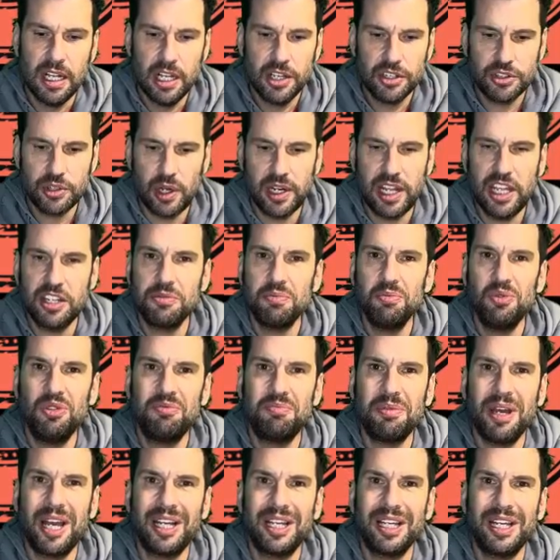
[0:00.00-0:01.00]
So let's
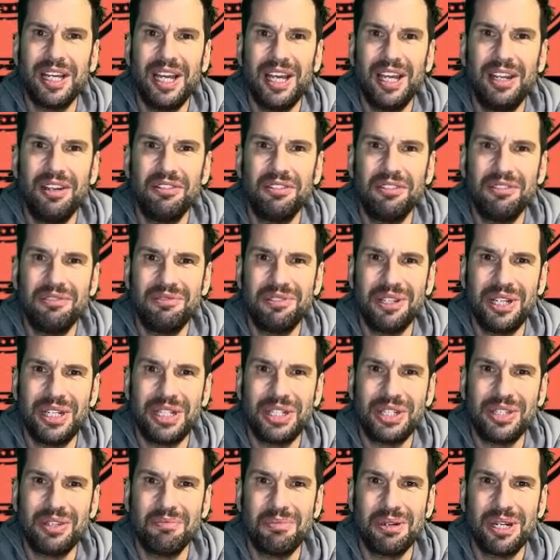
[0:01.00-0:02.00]
move back and
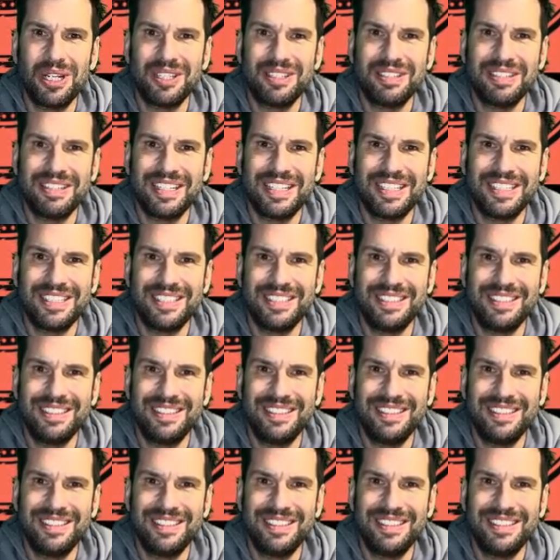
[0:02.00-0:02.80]
finish the presentation.